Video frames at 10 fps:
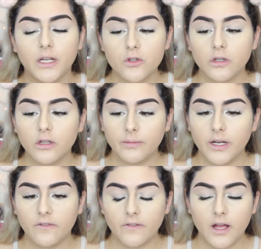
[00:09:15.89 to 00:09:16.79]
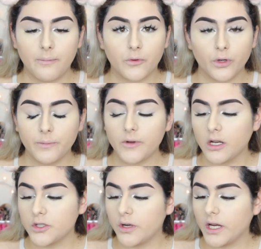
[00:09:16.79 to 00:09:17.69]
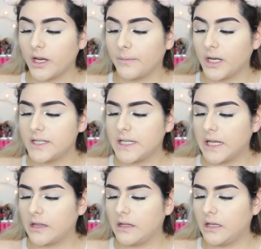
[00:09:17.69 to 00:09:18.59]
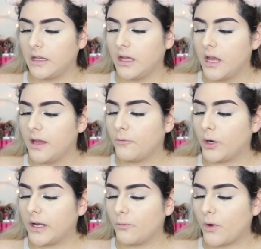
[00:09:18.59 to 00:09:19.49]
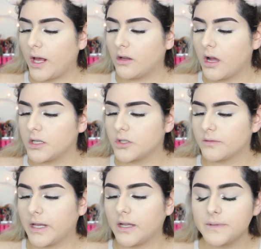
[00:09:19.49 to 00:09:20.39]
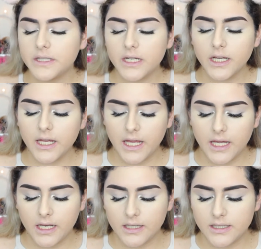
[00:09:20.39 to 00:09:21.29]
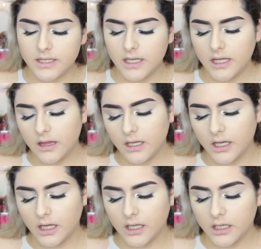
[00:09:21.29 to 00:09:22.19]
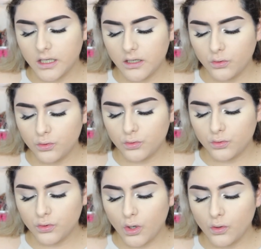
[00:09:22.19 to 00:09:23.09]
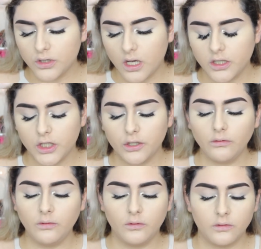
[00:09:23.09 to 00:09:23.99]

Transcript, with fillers: going to do a little bit of um, cream contouring and I'm going to take the Wet n Wild Contour Makeup Stick and this is in the color Oaks on You.